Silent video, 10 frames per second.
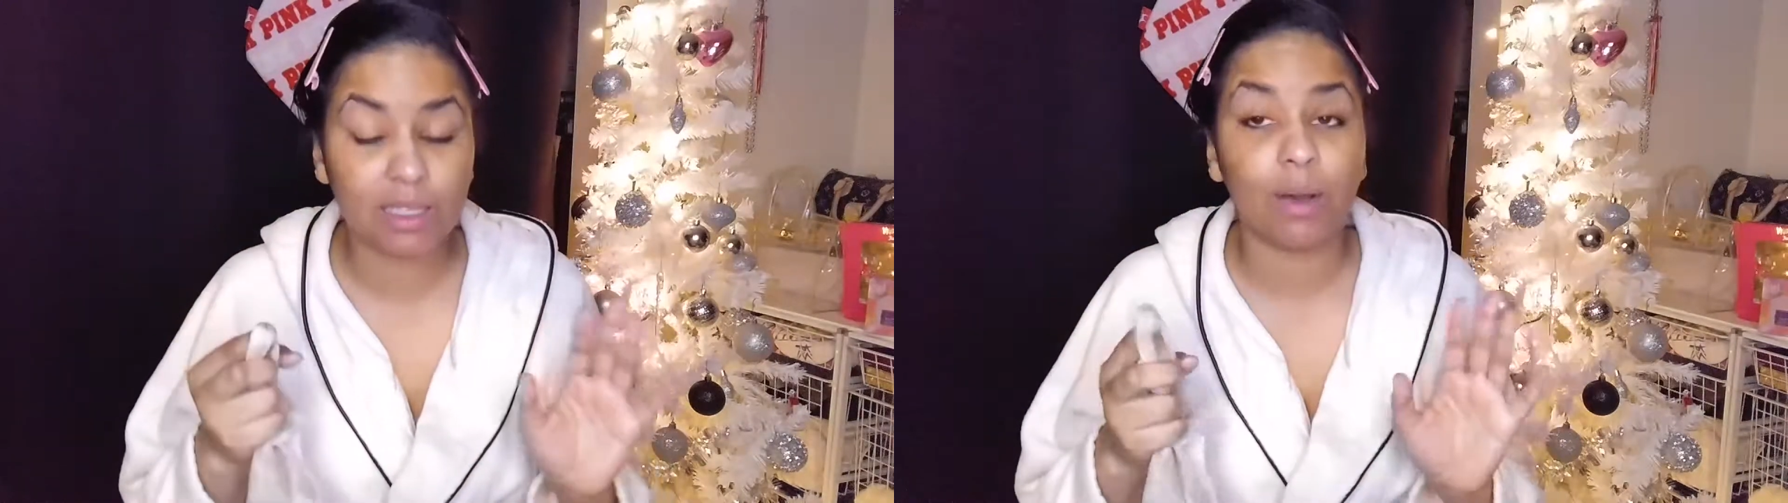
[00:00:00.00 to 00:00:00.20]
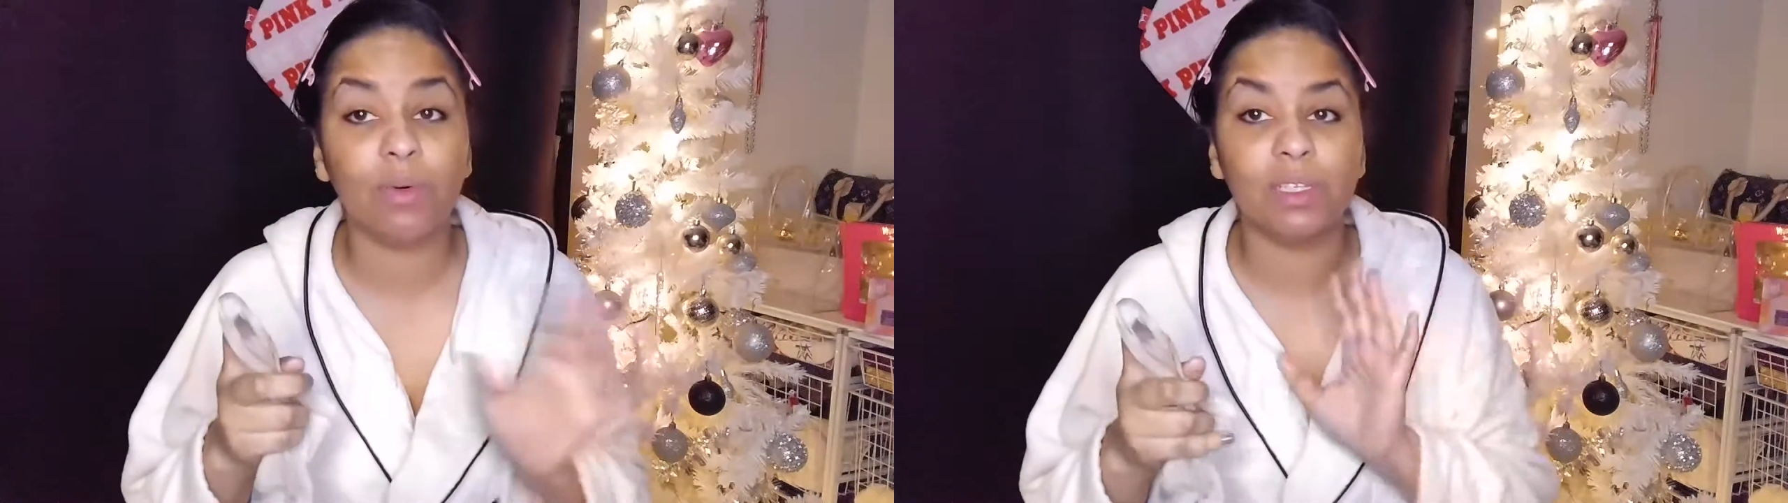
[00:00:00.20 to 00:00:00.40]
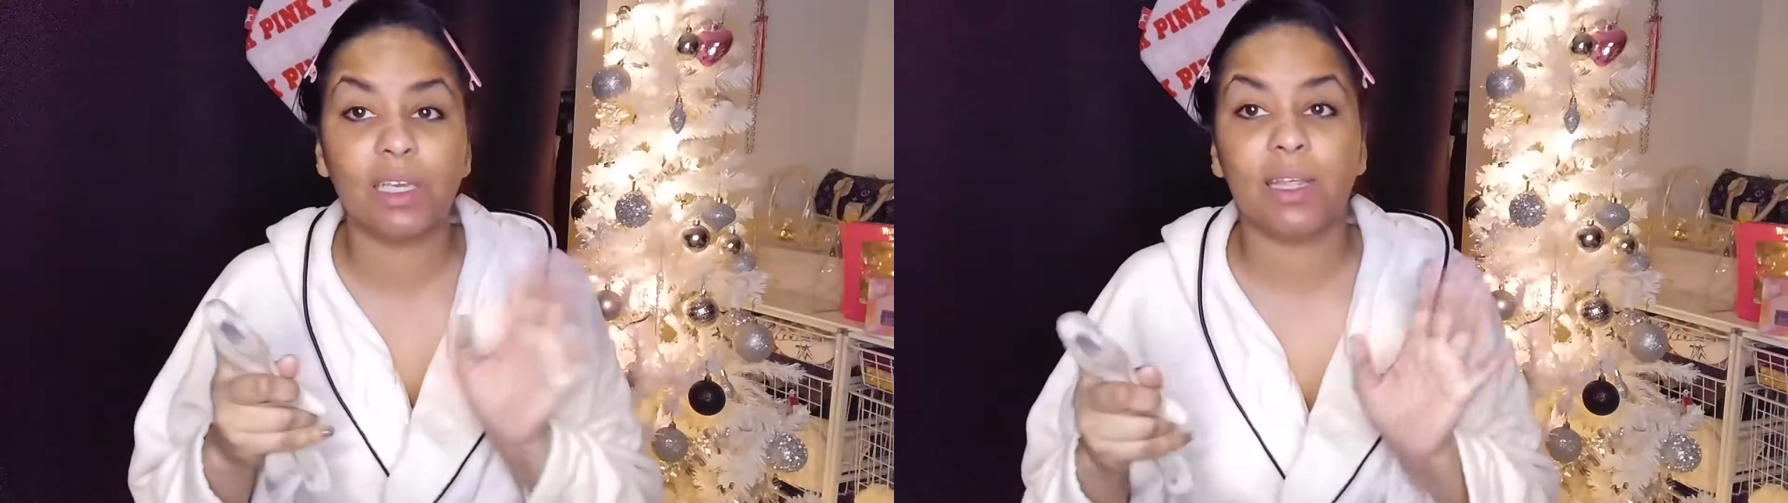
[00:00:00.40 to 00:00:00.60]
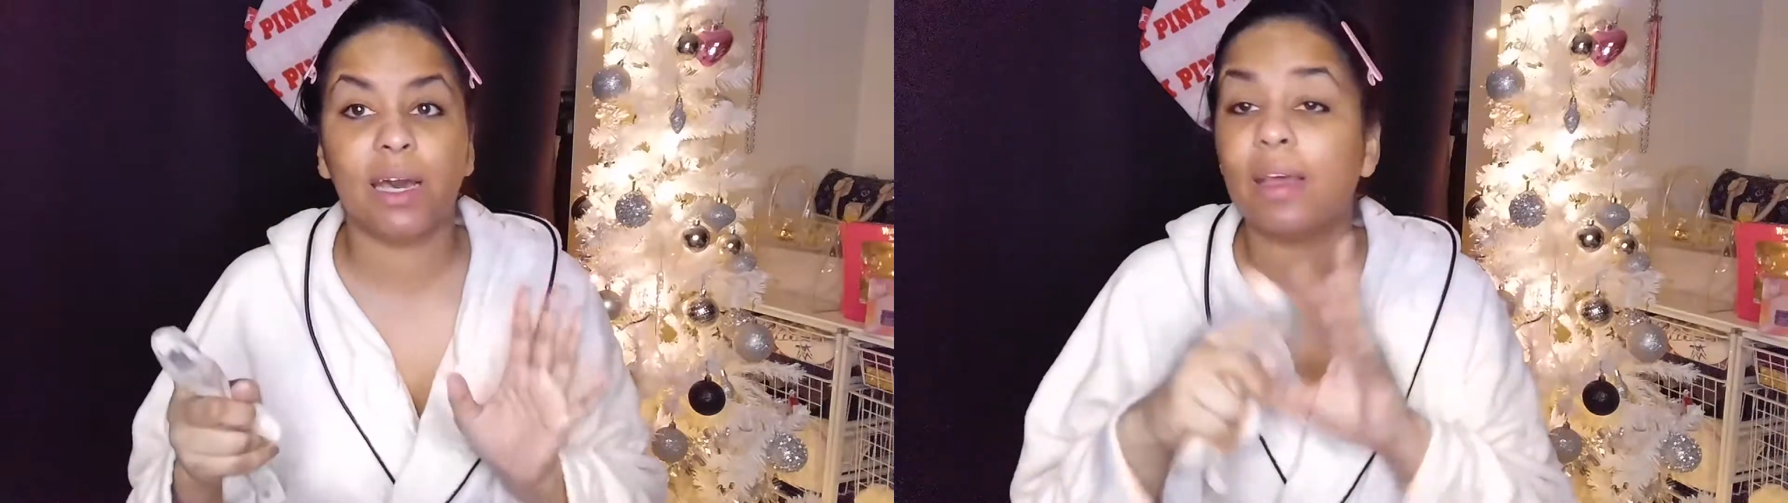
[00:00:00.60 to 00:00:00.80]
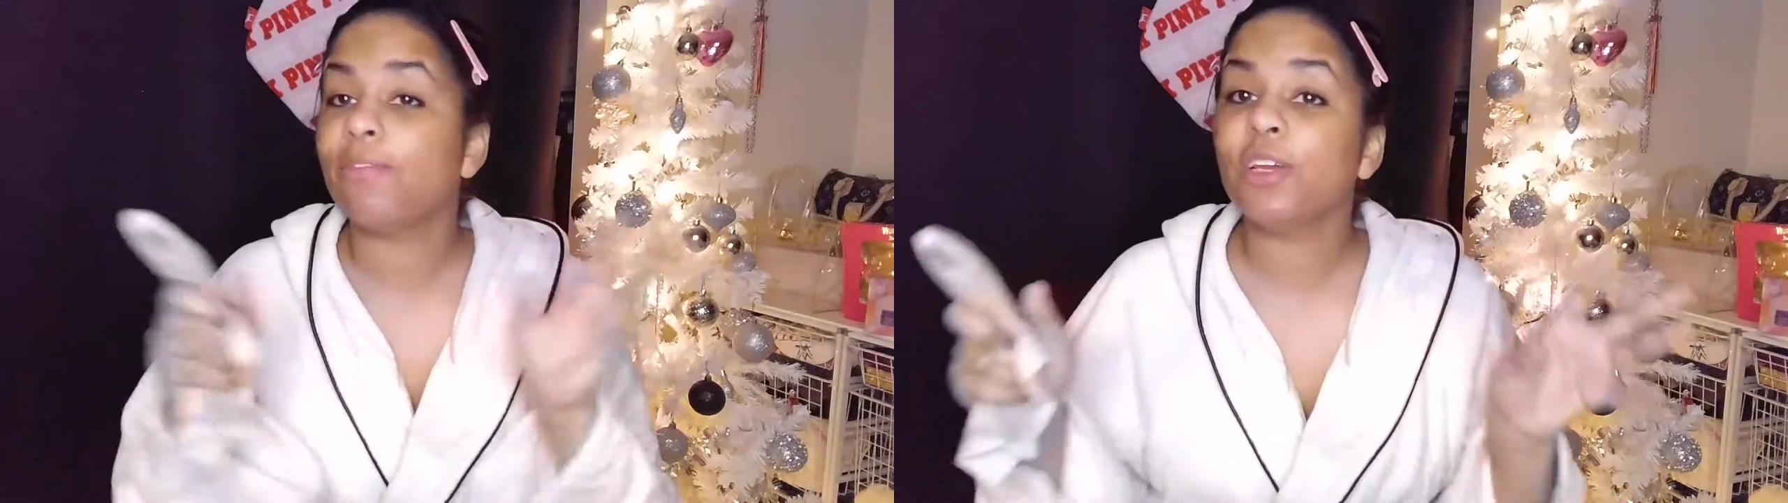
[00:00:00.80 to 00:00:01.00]
I will say
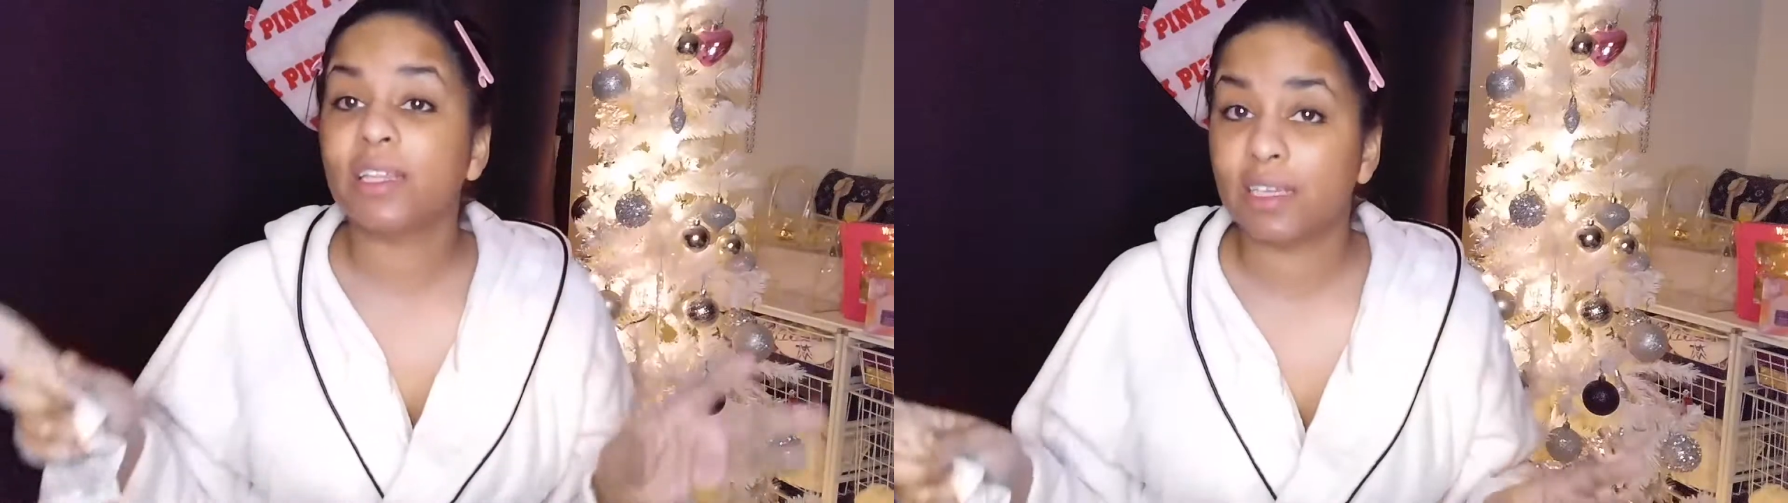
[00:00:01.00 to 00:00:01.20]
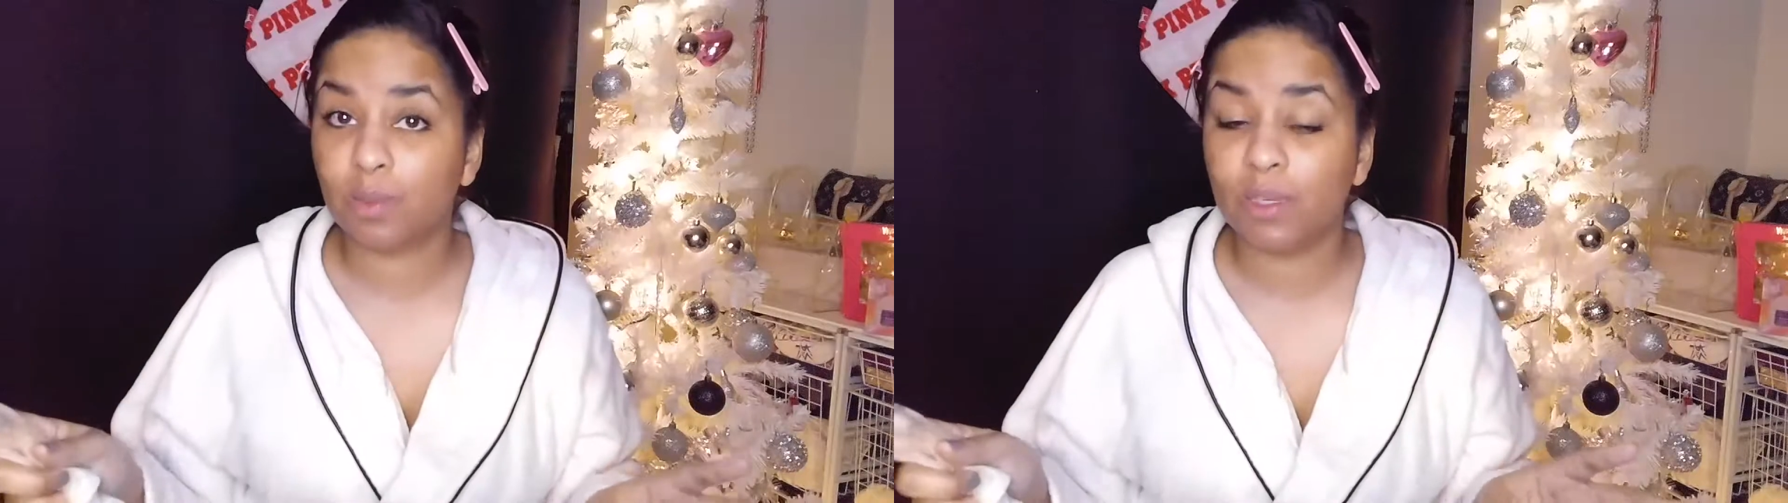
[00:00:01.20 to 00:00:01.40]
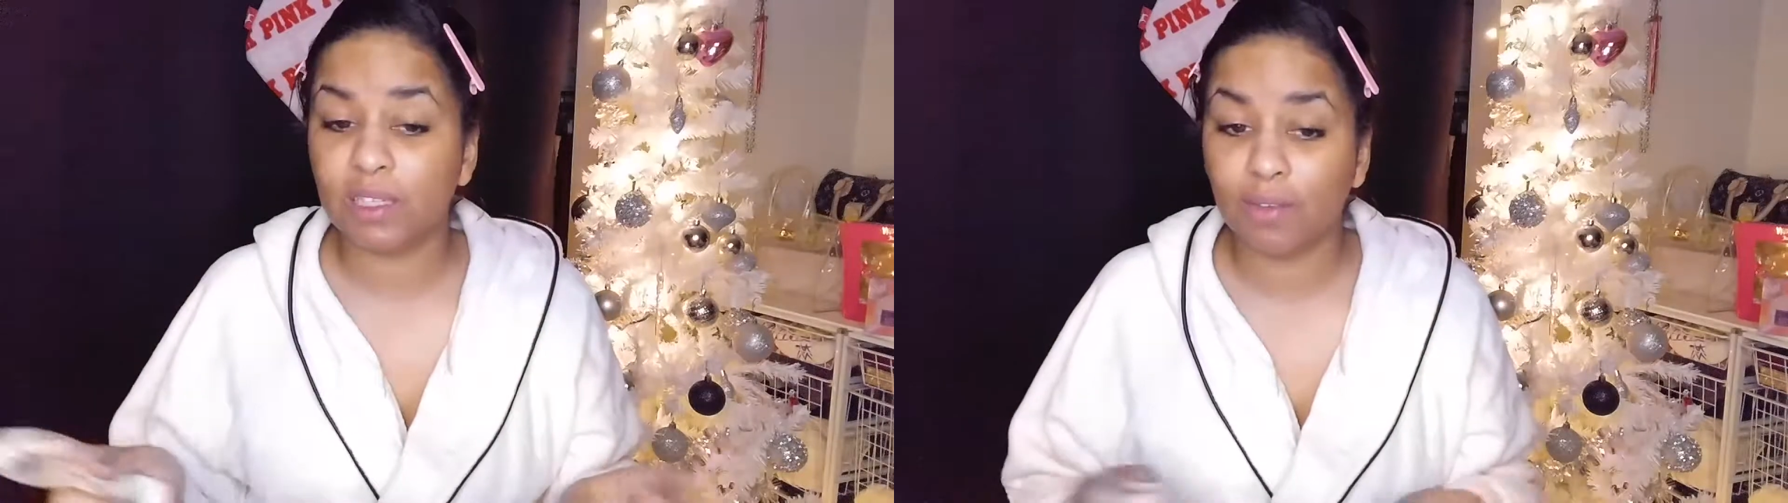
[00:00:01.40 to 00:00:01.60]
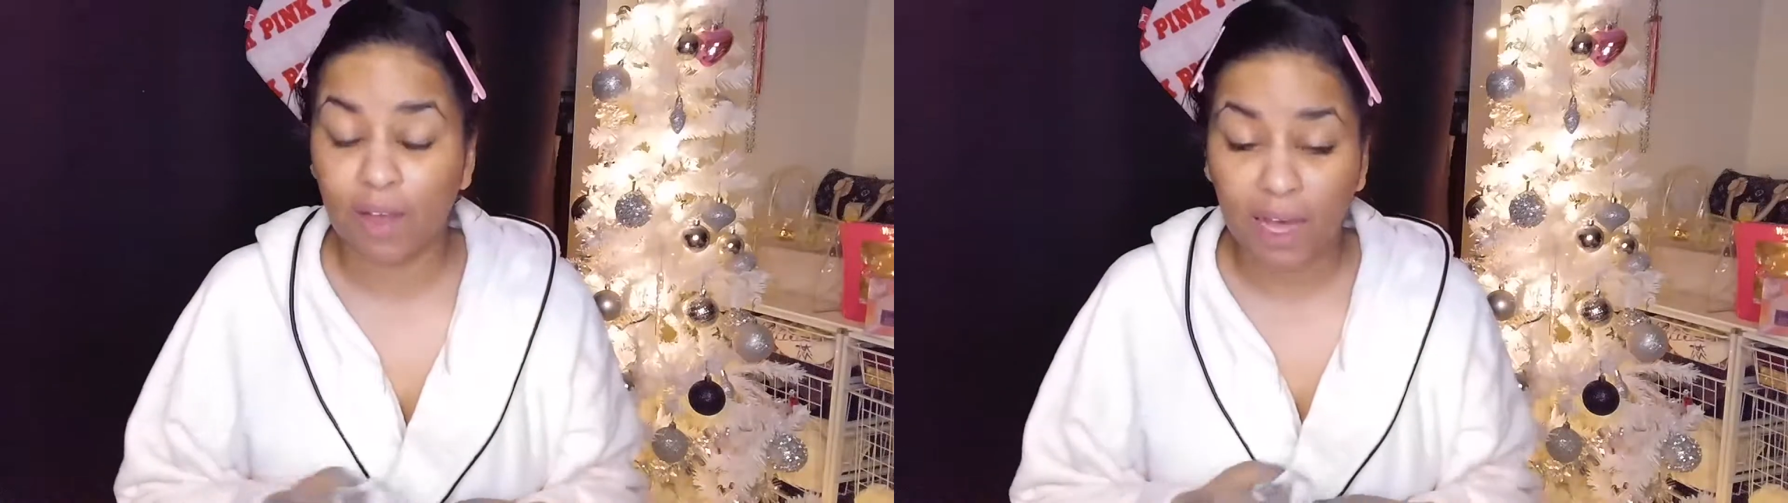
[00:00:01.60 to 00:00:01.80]
that, they're freaking expensive.